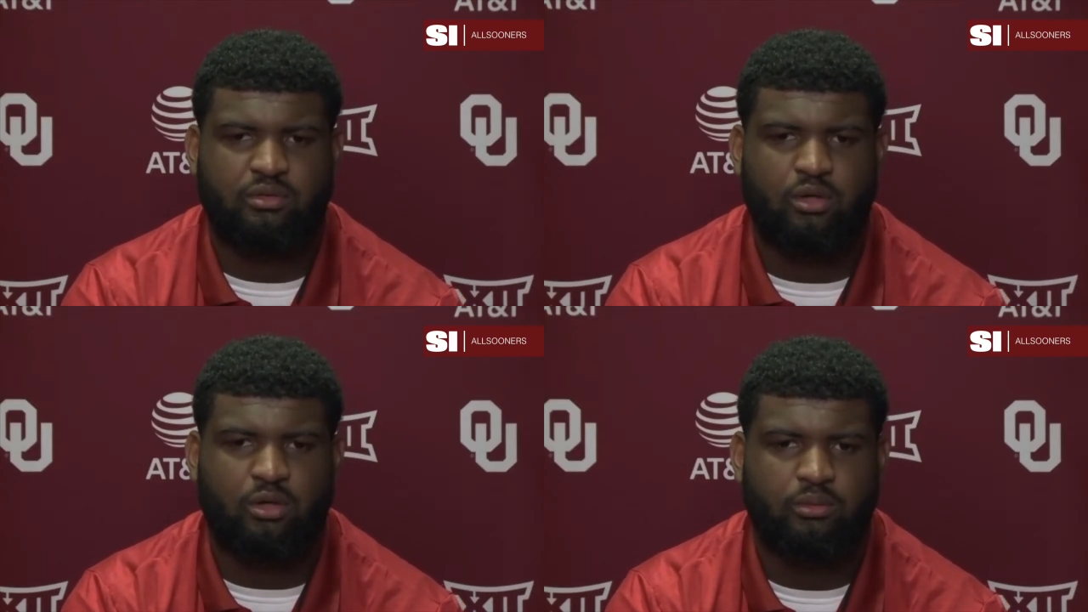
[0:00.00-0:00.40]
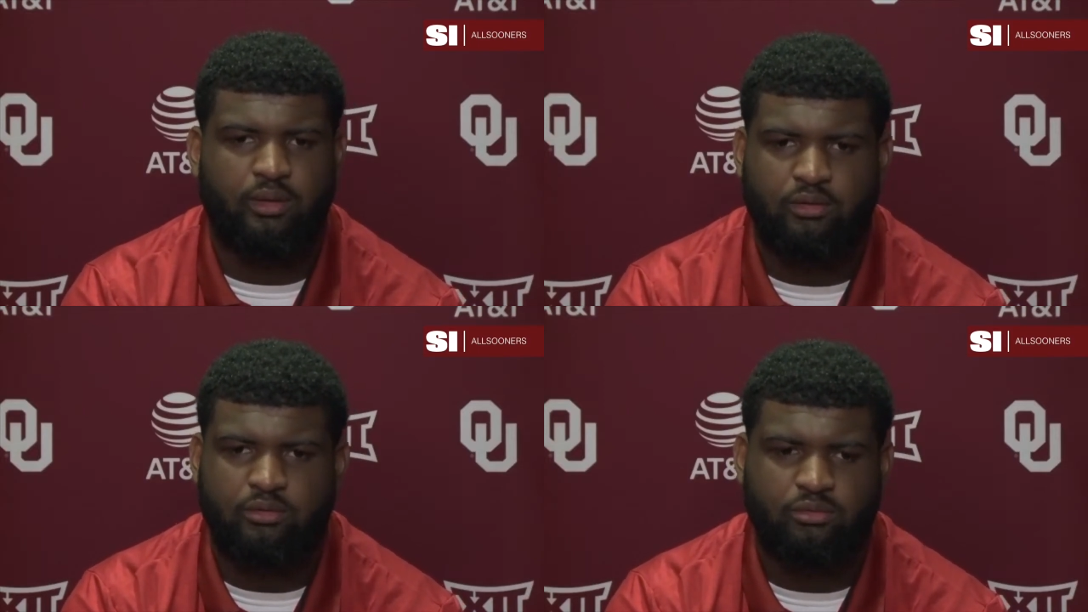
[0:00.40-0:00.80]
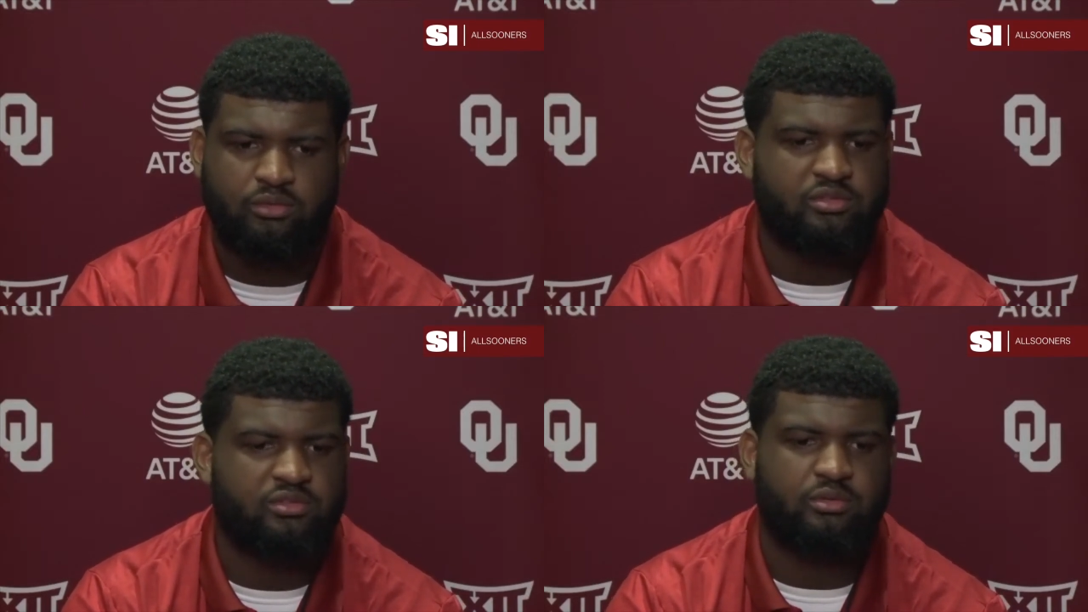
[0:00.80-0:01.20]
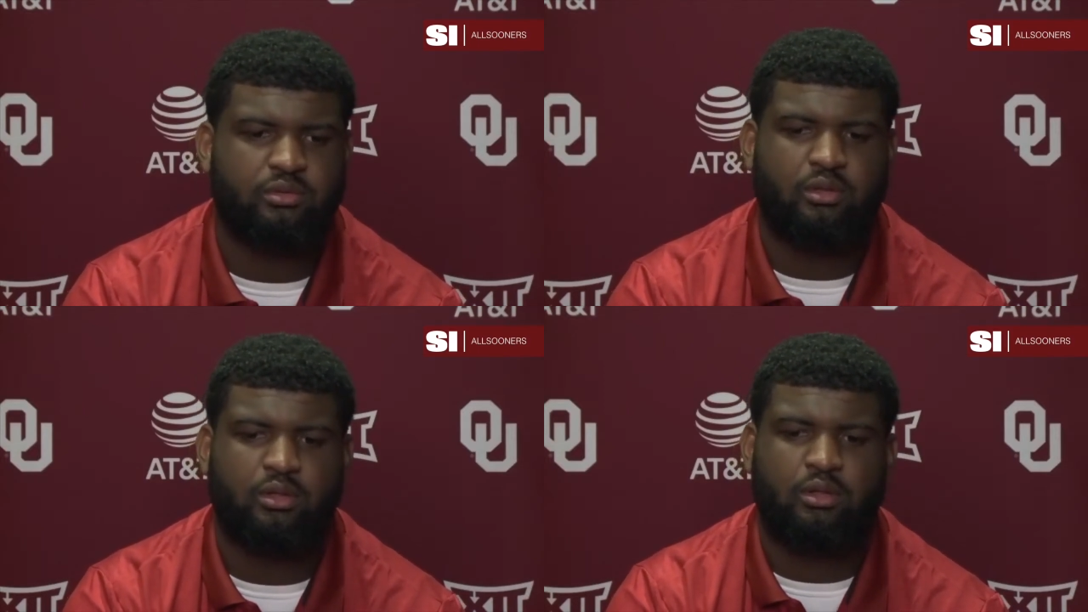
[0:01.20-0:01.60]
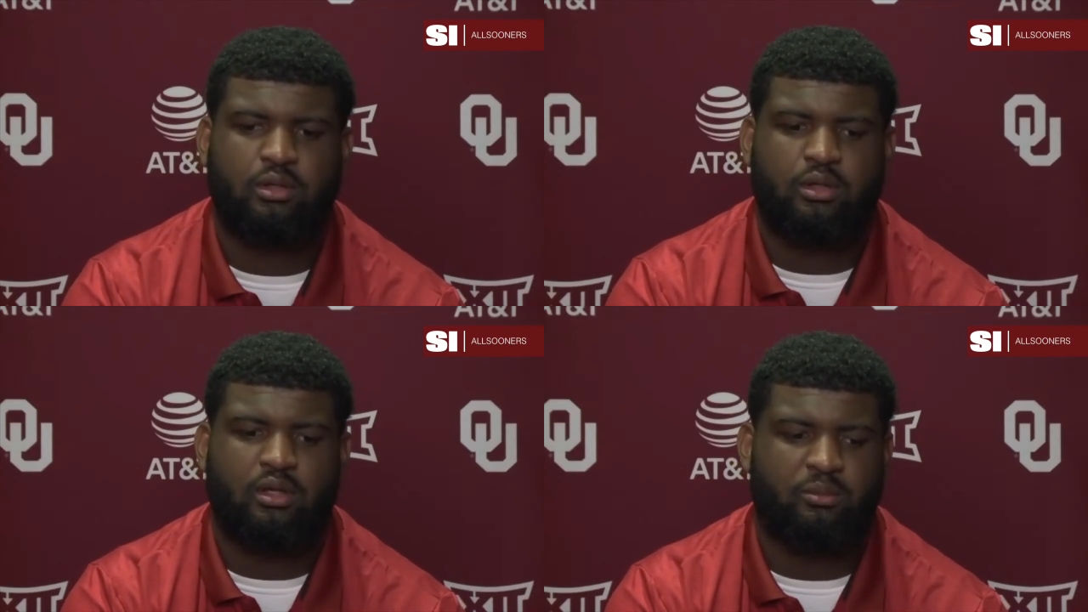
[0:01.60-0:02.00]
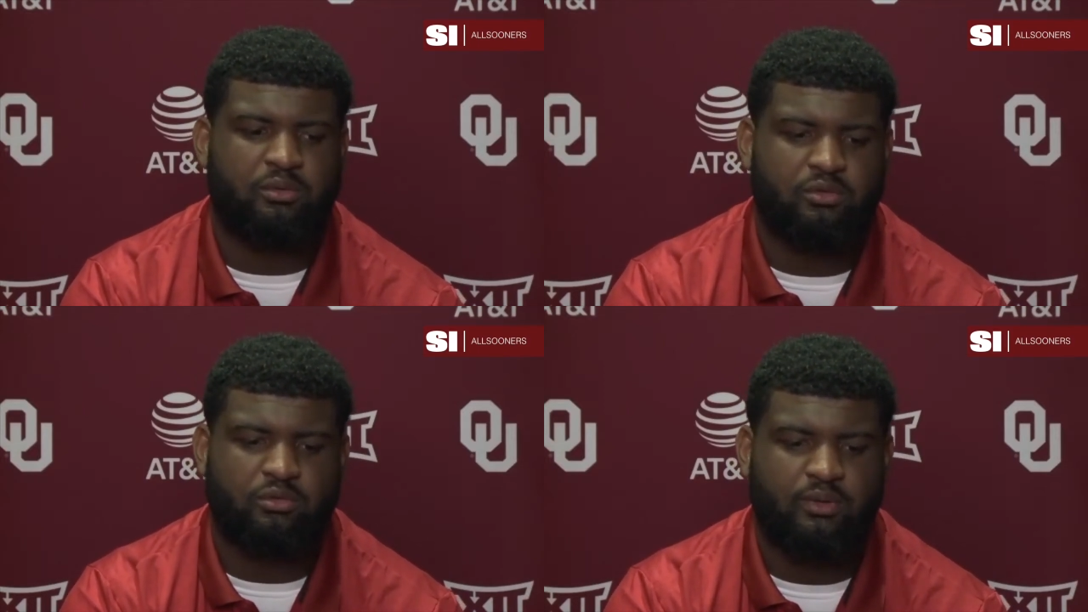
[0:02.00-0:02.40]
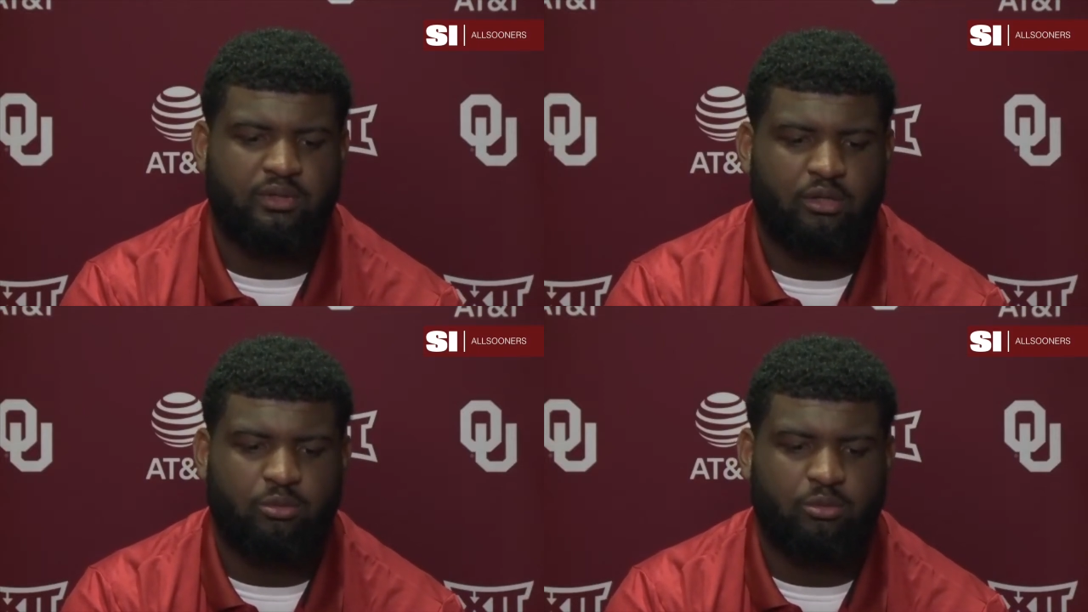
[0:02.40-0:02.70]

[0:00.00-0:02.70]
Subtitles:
All we got to do is just how we doing right now.